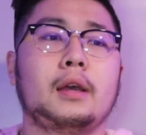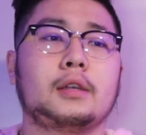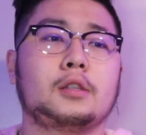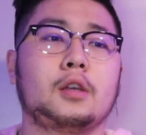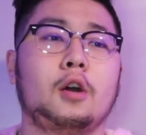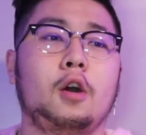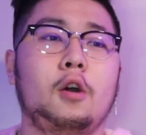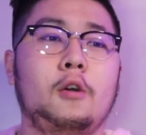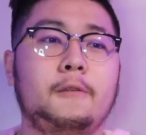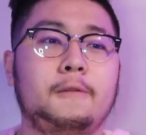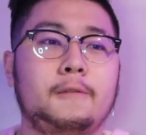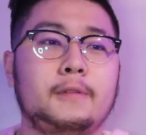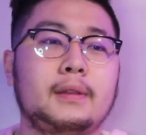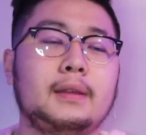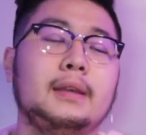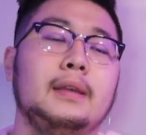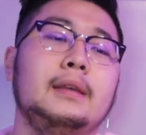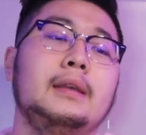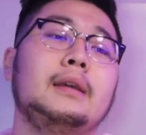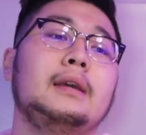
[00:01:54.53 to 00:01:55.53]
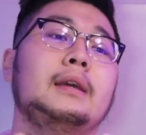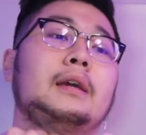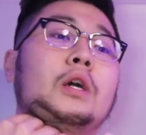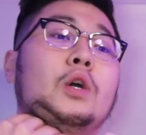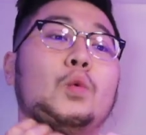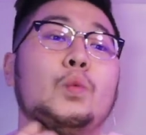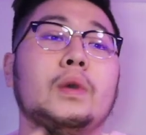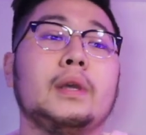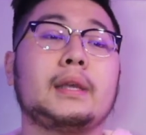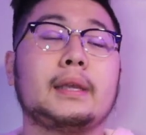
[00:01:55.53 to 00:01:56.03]
So hopefully
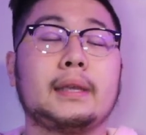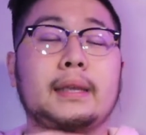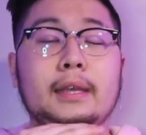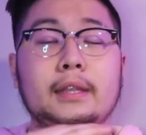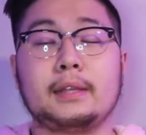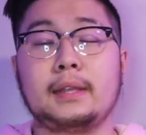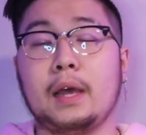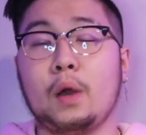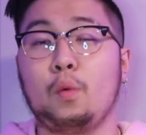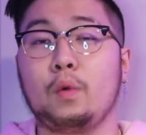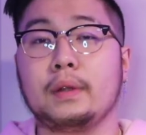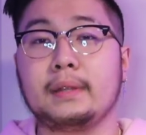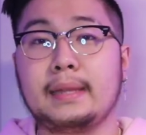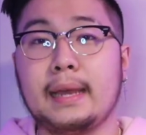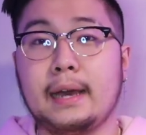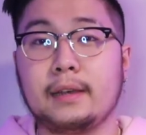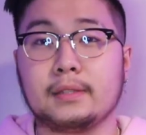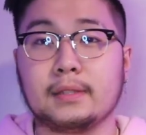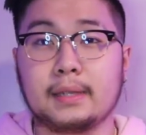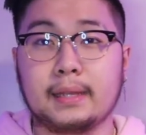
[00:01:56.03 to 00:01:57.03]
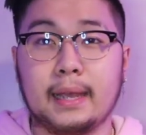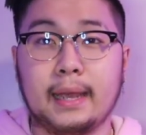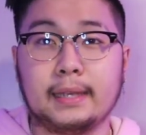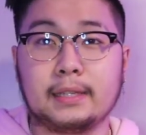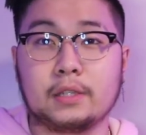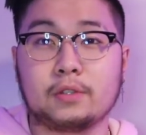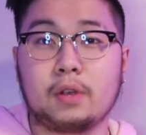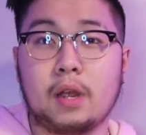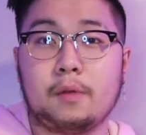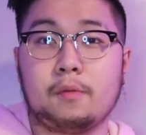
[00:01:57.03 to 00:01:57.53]
we can get to that
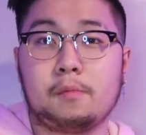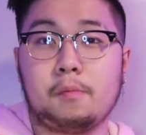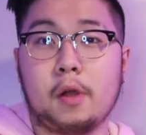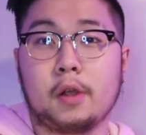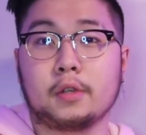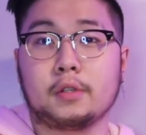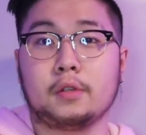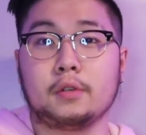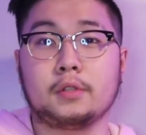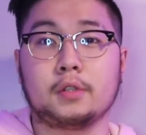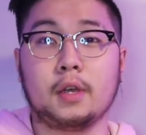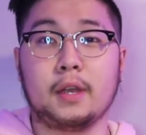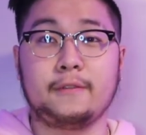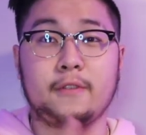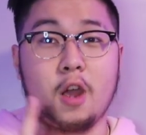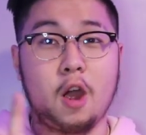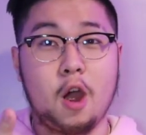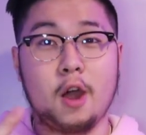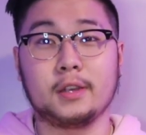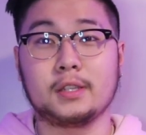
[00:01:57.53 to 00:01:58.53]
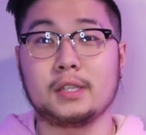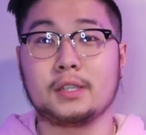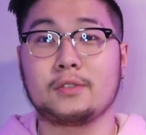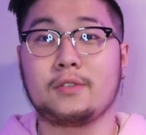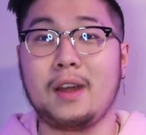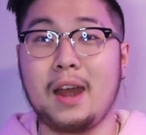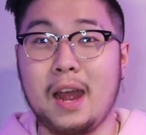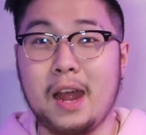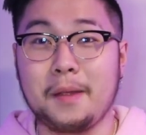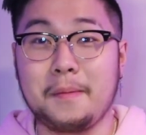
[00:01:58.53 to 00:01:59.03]
1,000K subscriber mark soon. So if y'all aren't
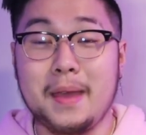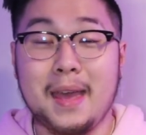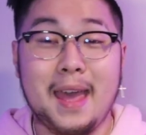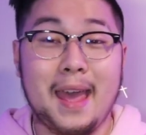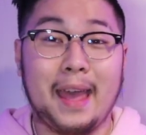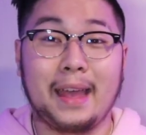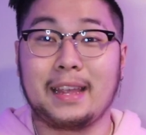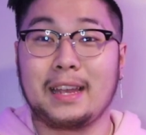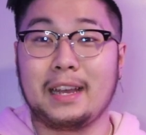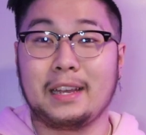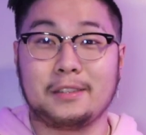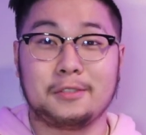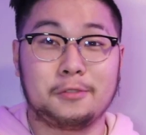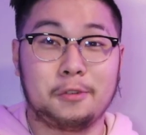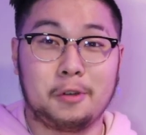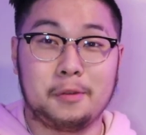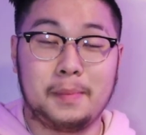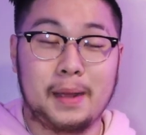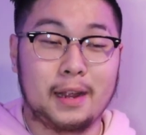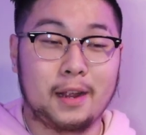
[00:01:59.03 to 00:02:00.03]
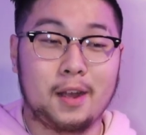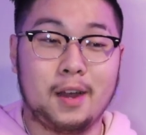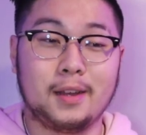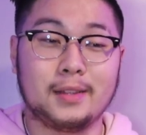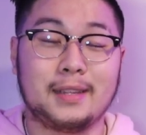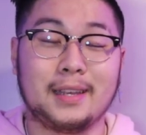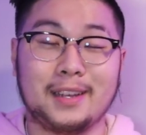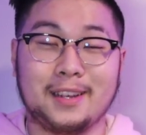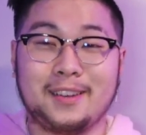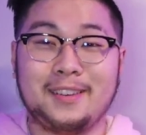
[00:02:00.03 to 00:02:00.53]
subscribed and y'all enjoy my
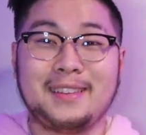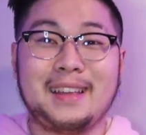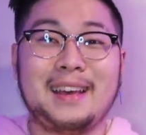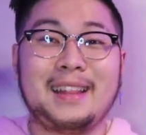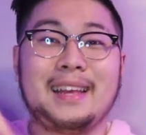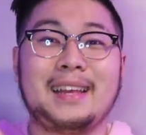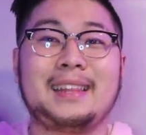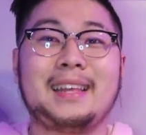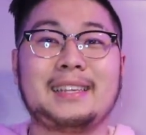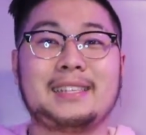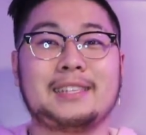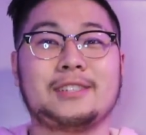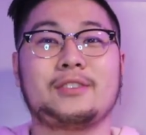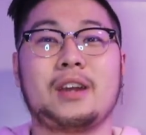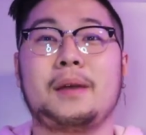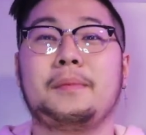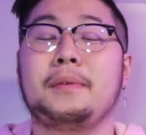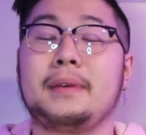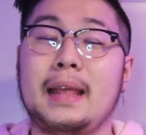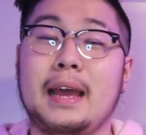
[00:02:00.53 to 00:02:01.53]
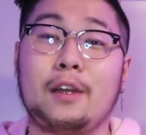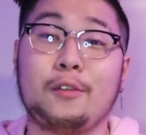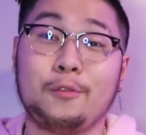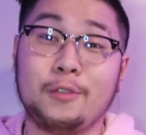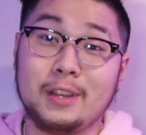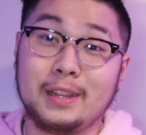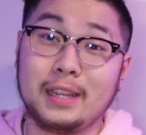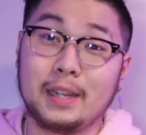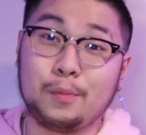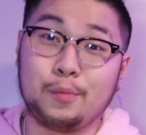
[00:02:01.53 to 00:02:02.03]
content, go down hit that subscribe button. I
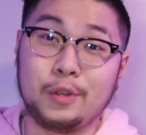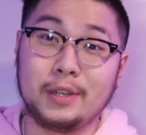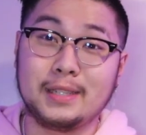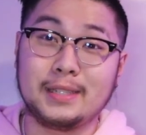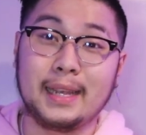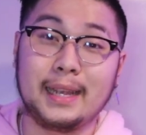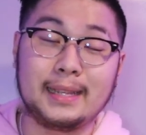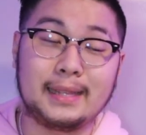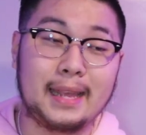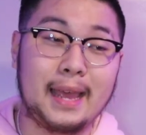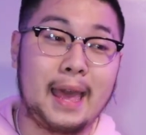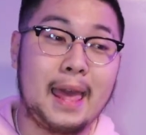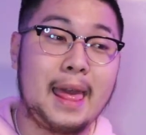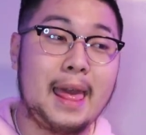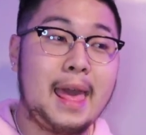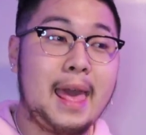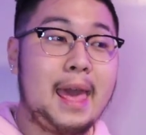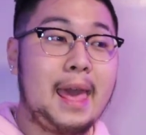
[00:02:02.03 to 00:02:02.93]
really appreciate that.